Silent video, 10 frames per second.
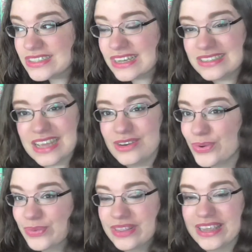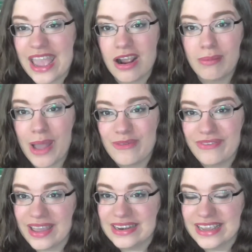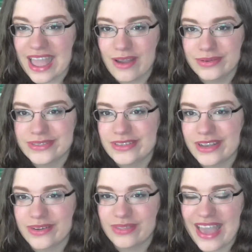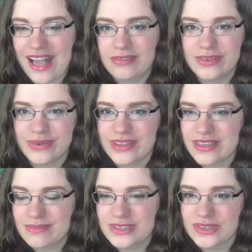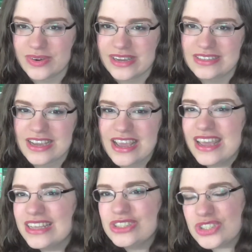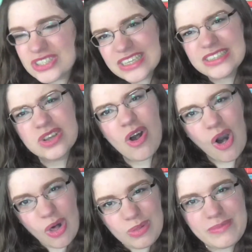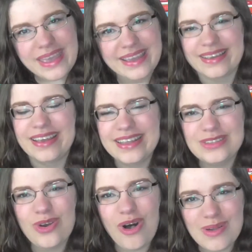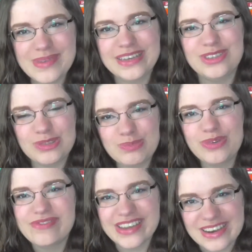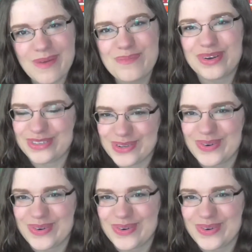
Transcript: because I don't really care about finding out, you know, the algorithm to it. It's just, it's calming. It's calming just moving numbers